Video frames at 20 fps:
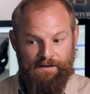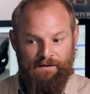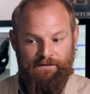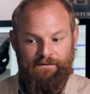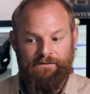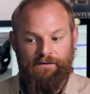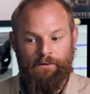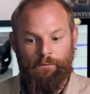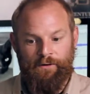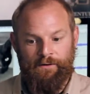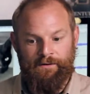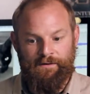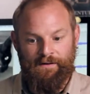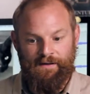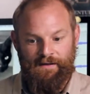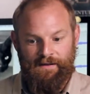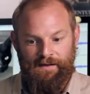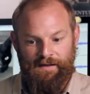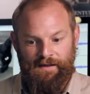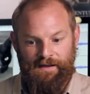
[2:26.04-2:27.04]
and so on,
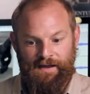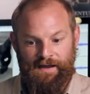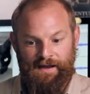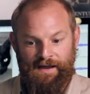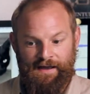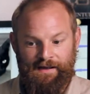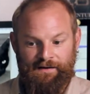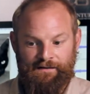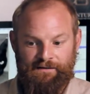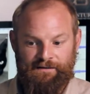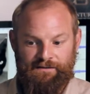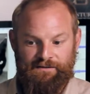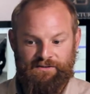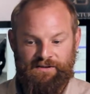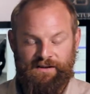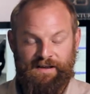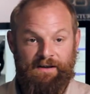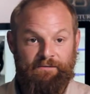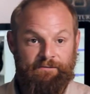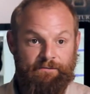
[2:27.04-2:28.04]
and
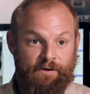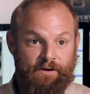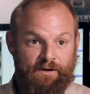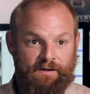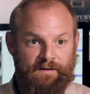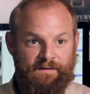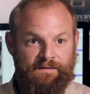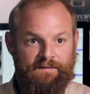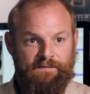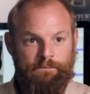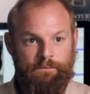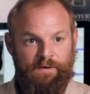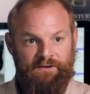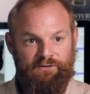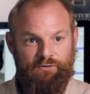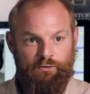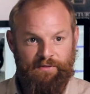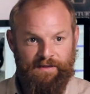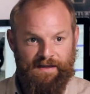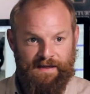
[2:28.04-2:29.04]
check our focus,
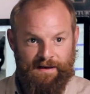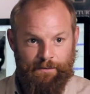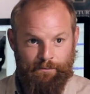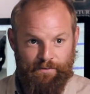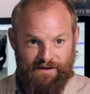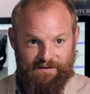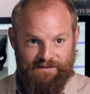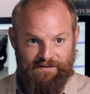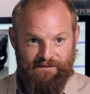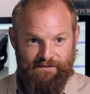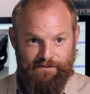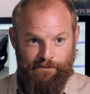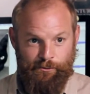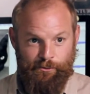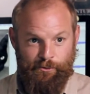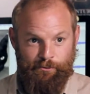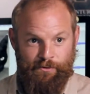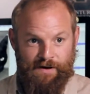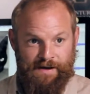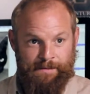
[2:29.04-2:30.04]
make sure the calibrations
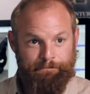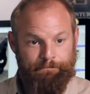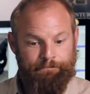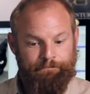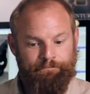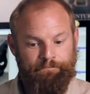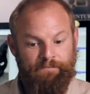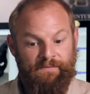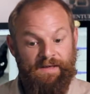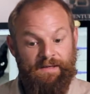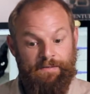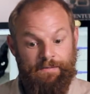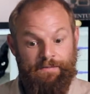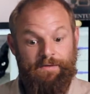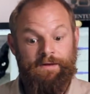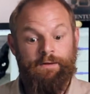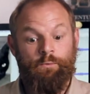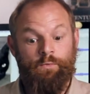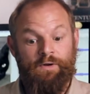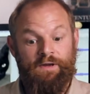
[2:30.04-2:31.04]
are all right,
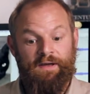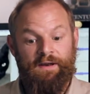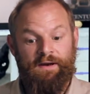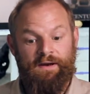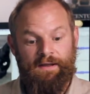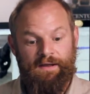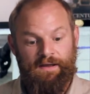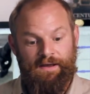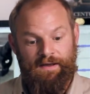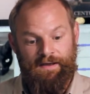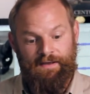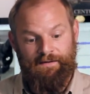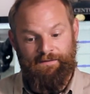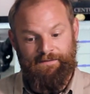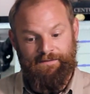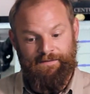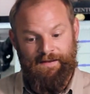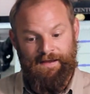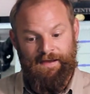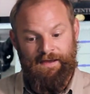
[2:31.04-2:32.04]
and then we can
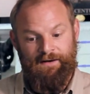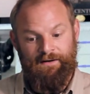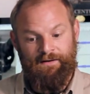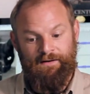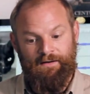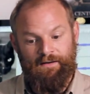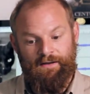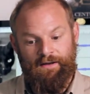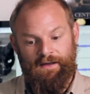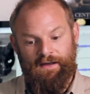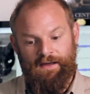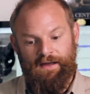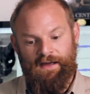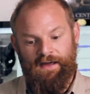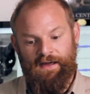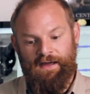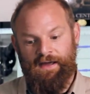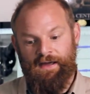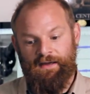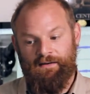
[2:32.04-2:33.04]
hit scan
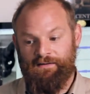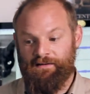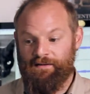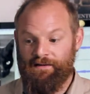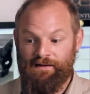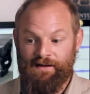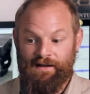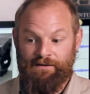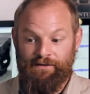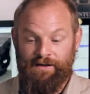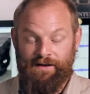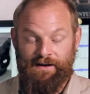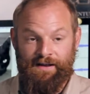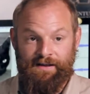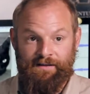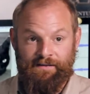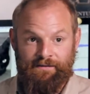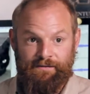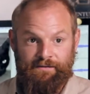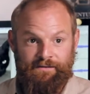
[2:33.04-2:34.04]
and leave it.
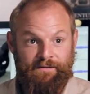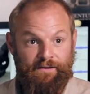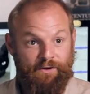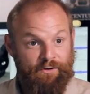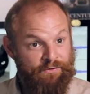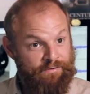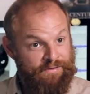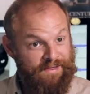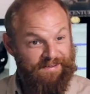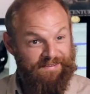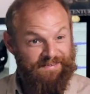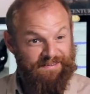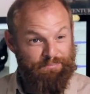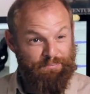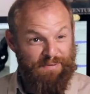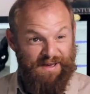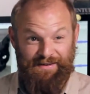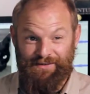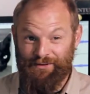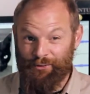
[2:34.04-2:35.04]
And so that's
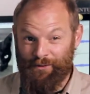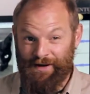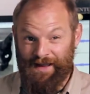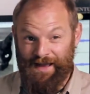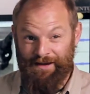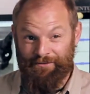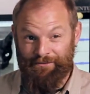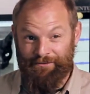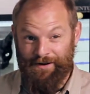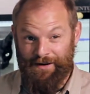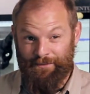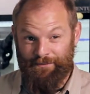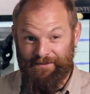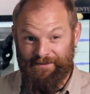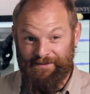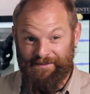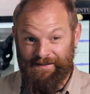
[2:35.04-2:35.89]
about 2.5 frames a